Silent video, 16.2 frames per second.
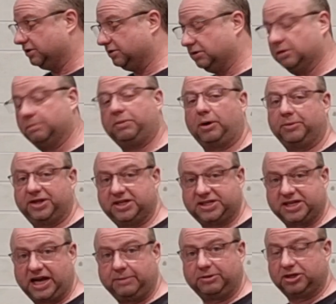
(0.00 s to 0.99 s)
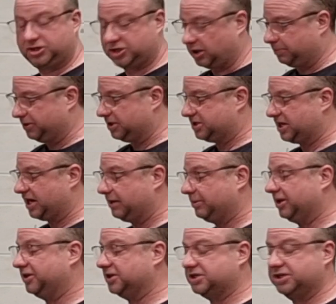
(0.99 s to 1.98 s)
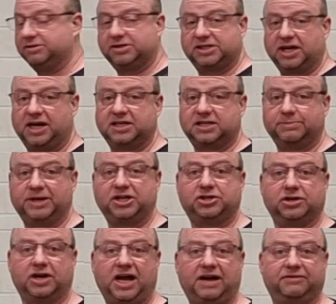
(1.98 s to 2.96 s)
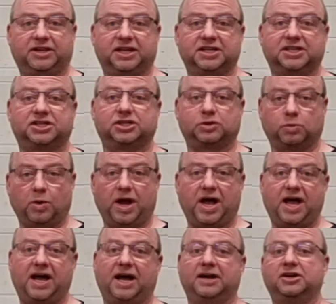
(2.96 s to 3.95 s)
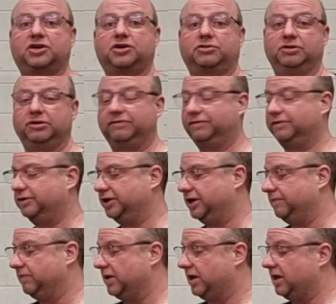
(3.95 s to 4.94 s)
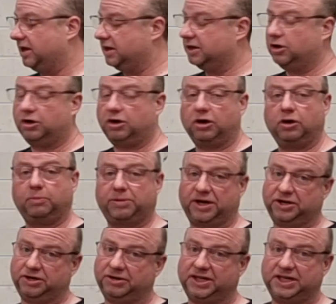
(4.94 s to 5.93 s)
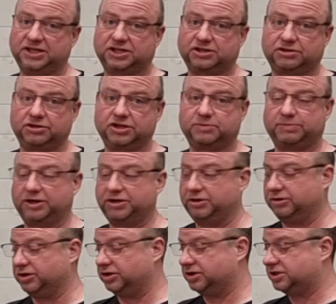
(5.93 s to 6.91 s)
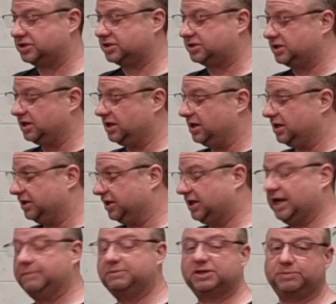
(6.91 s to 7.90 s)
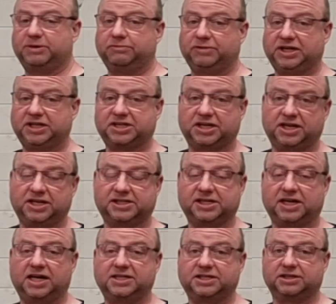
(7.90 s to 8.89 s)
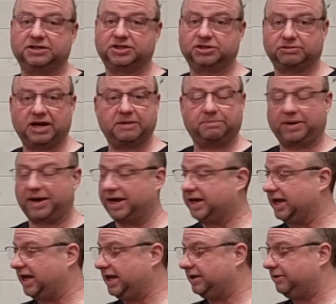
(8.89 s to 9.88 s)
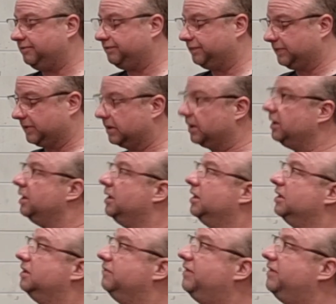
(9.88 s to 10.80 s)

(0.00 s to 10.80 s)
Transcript: the bottom of the table, the top of the table and the two sides to make sure everything is square and true for you. All brand new lead screws, brand new nuts, the gibs have been re-tersited and scraped back in. The